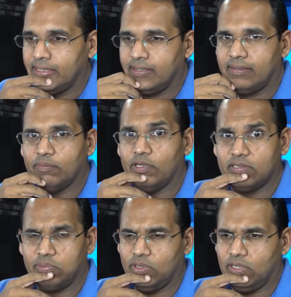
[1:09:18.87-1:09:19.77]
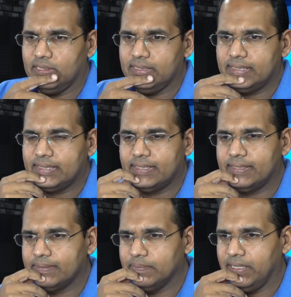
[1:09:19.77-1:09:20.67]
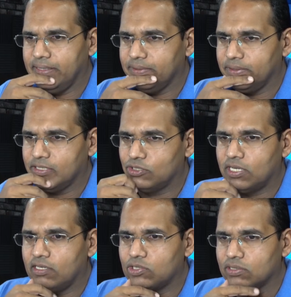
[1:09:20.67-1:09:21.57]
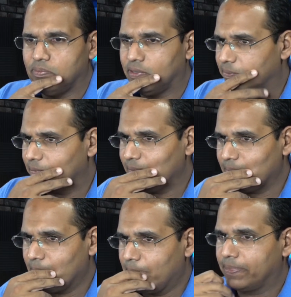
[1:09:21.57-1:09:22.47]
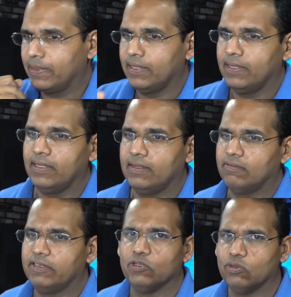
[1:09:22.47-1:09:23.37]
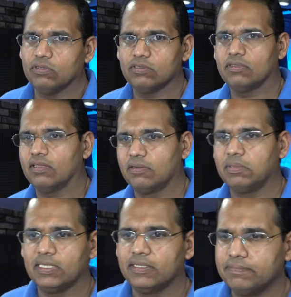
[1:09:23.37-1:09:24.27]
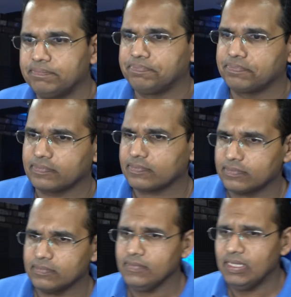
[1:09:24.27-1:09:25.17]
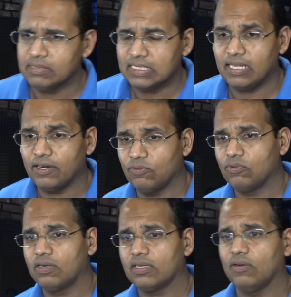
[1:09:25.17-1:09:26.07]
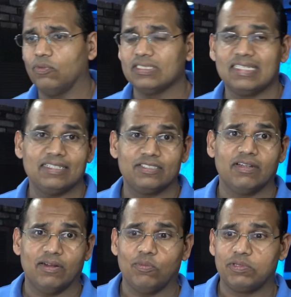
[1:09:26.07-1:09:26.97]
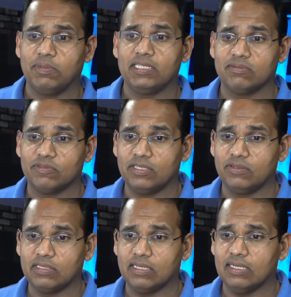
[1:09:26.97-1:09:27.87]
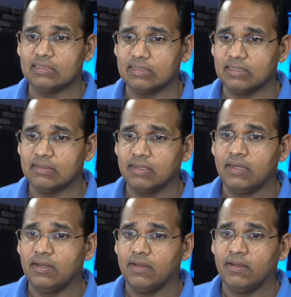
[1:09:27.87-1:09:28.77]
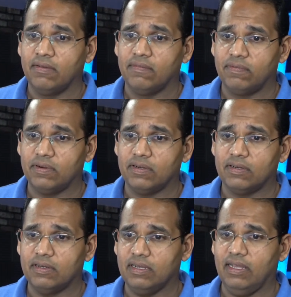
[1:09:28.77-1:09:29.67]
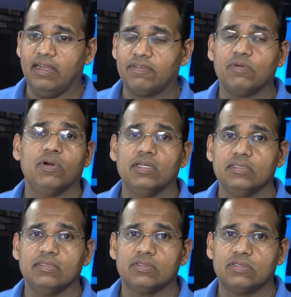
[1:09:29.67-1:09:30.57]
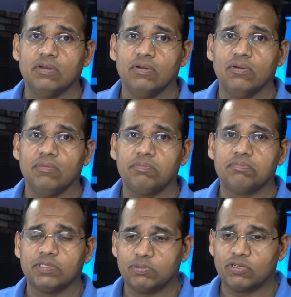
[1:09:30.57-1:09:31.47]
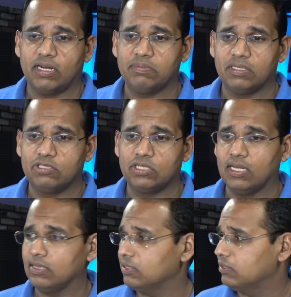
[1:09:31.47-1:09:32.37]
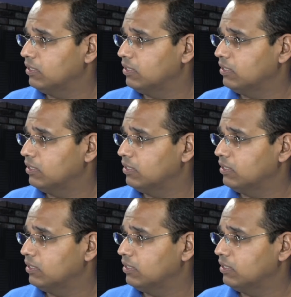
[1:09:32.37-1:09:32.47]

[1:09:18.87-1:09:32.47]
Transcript: multiple audits by our education department. Renewals, nothing big. It's a lot of work, and once that's done, I hope to make some really good content for everyone. So subscribe to the channel,